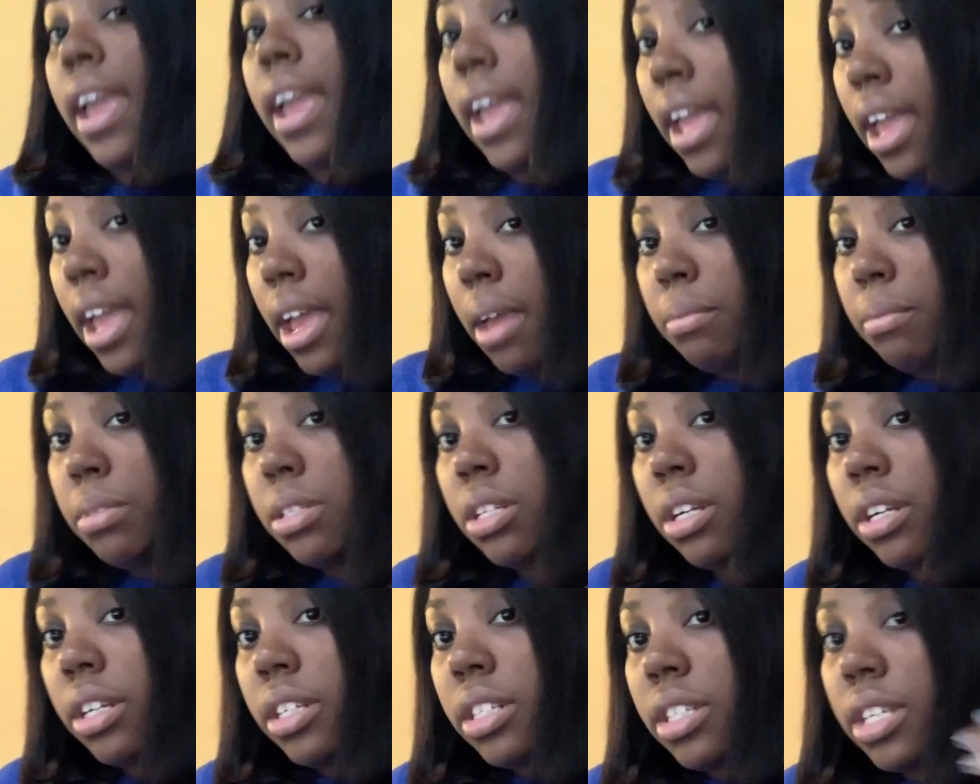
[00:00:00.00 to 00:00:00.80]
am
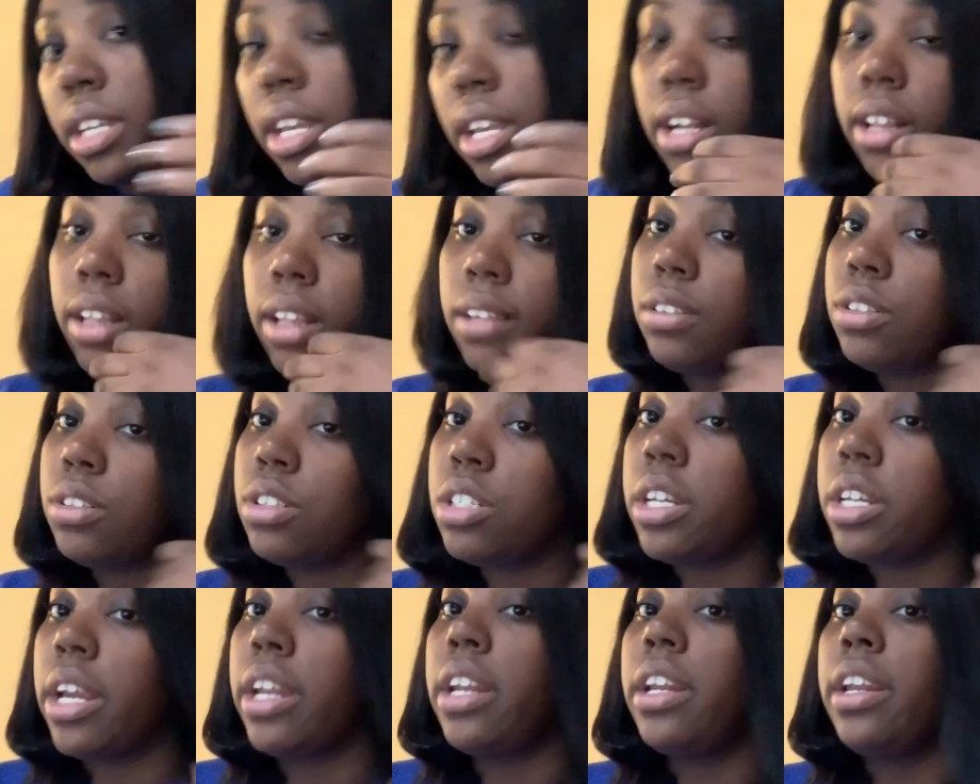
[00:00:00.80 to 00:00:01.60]
starting to get a little
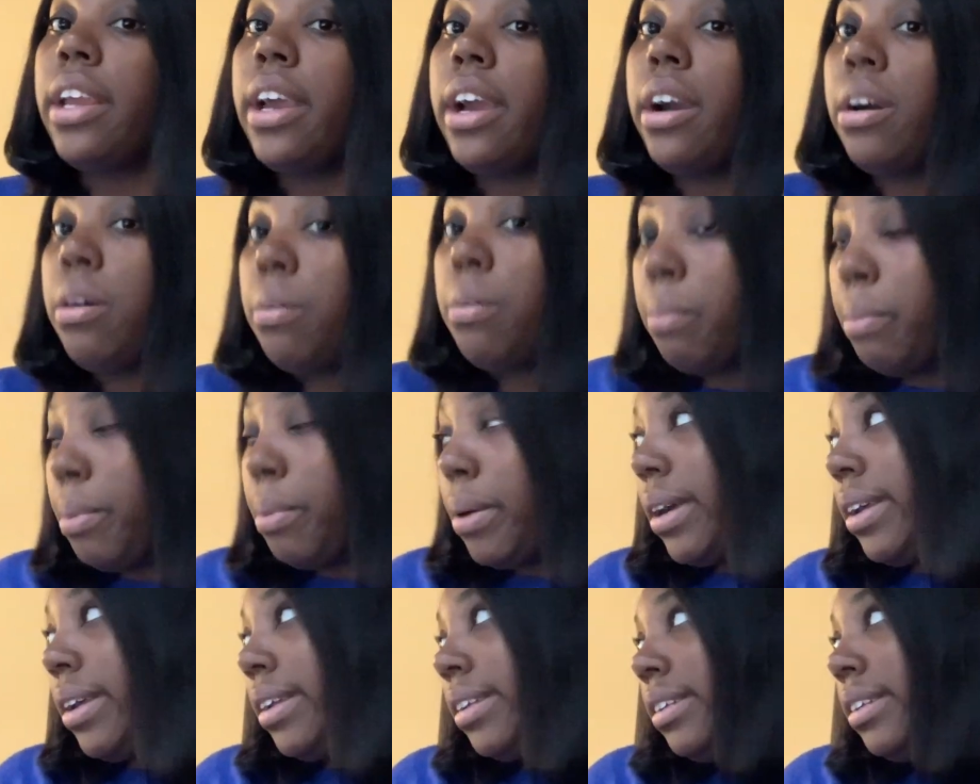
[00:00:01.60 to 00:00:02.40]
shedded now,
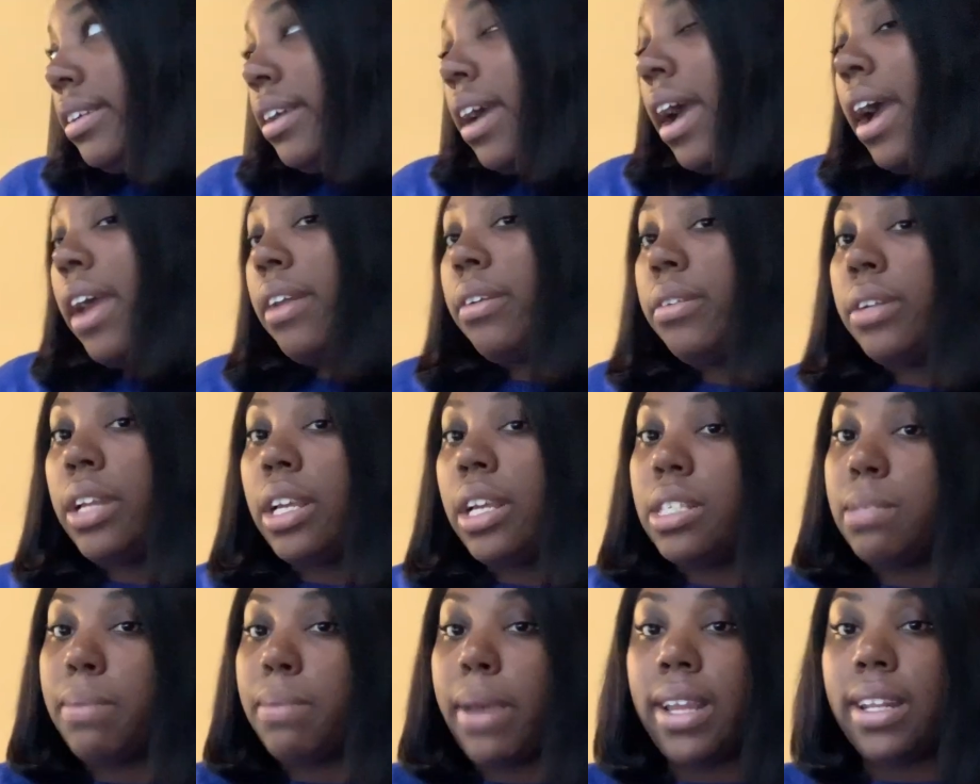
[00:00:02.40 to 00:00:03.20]
but I don't
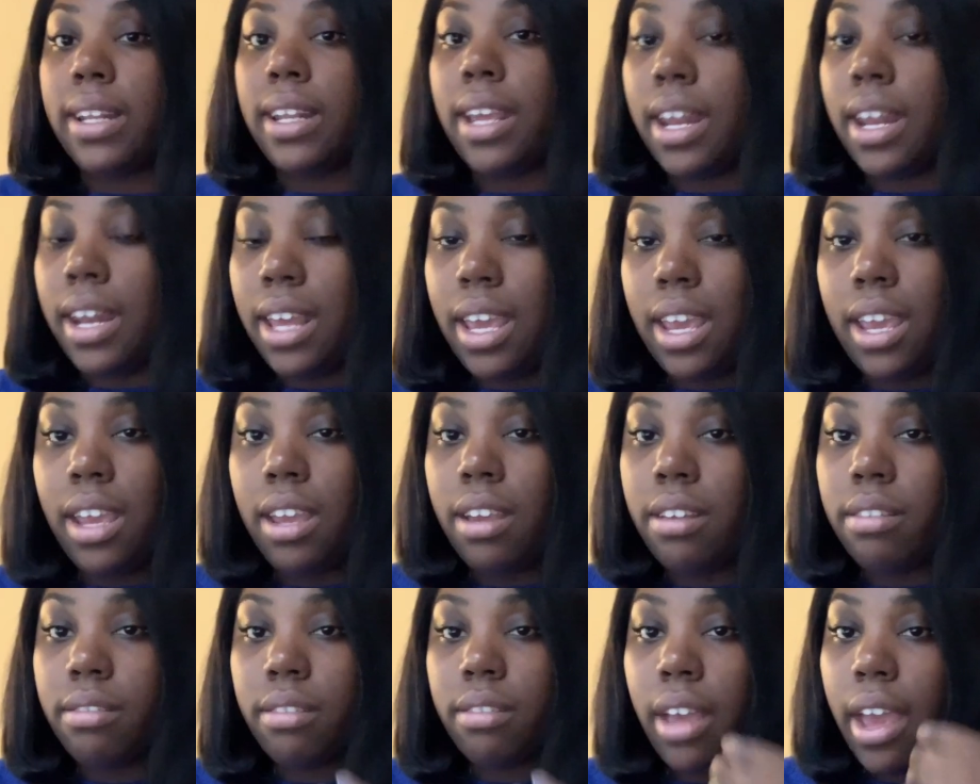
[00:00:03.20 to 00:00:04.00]
expect any
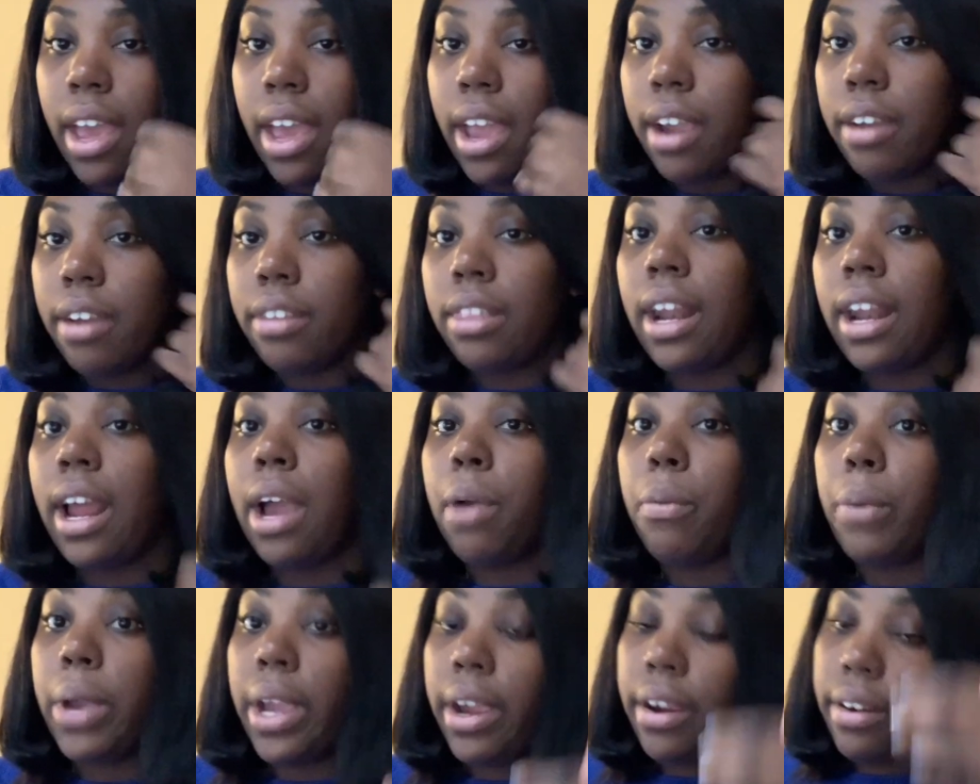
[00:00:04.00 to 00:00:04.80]
hair that I
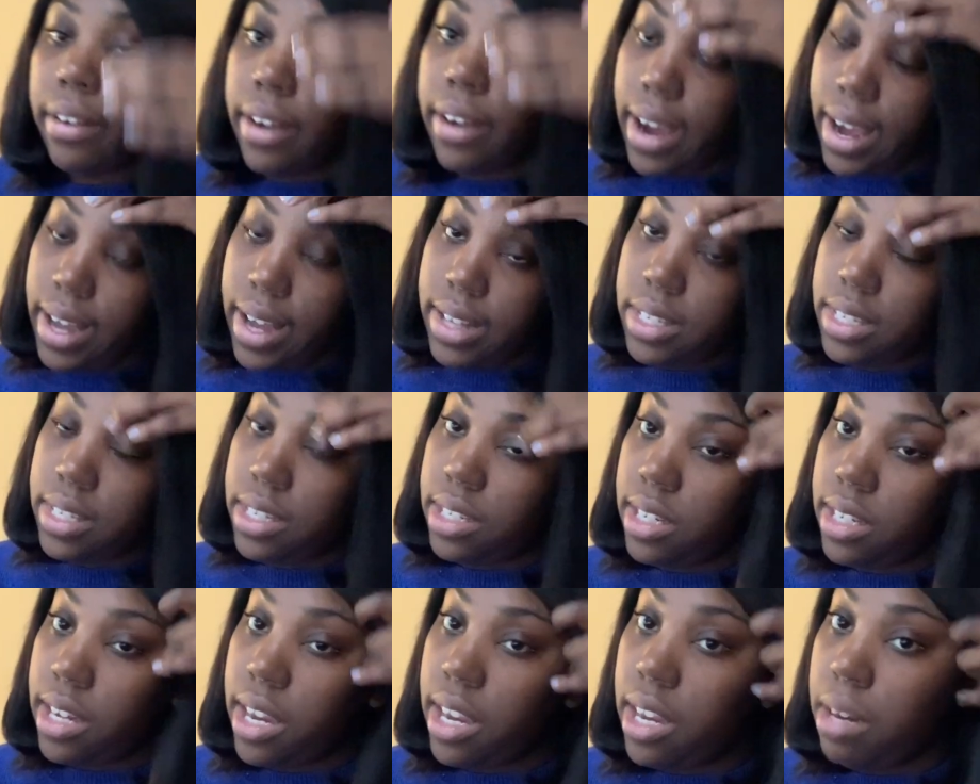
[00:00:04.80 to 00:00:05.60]
wear not to
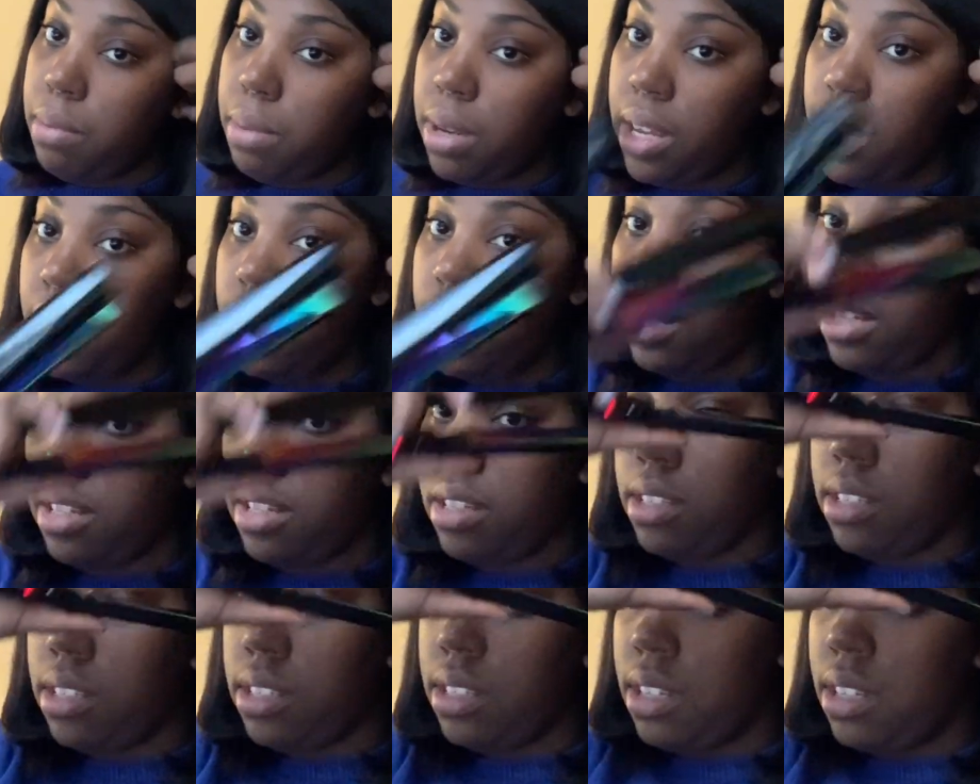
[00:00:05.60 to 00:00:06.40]
shed
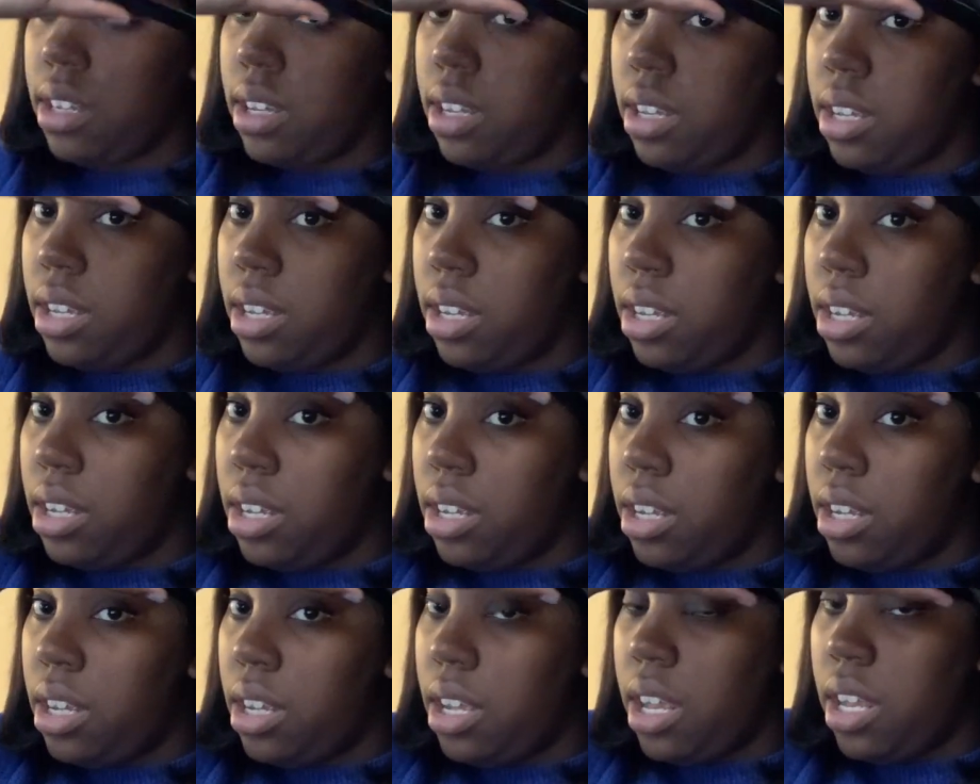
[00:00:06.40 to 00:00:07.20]
because
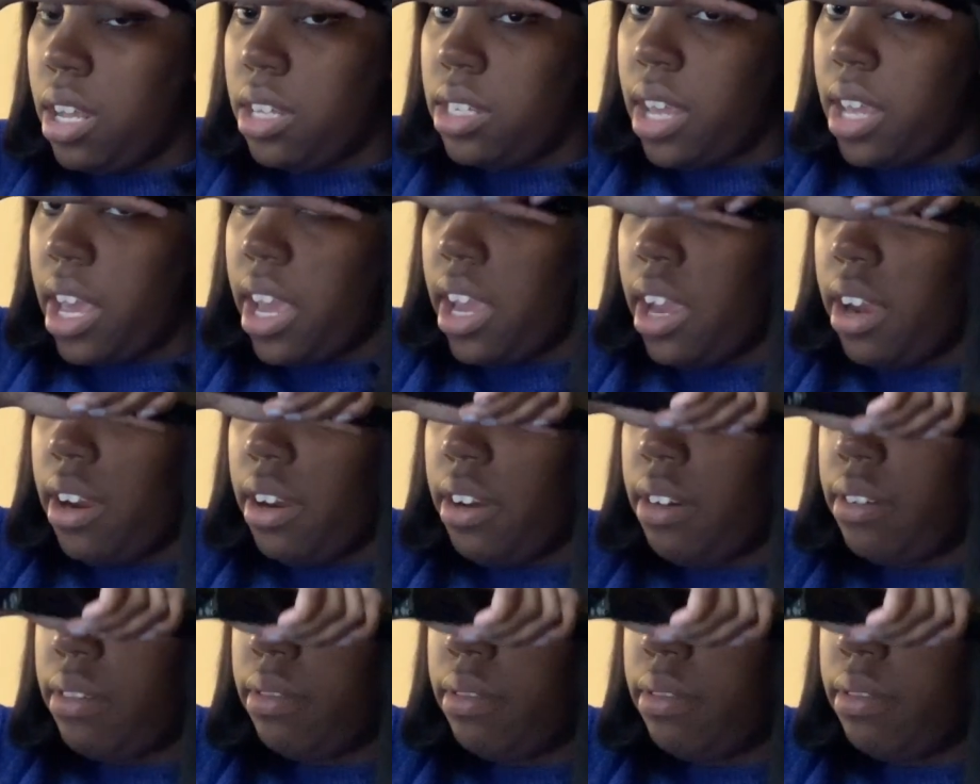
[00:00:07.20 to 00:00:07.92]
it's hair.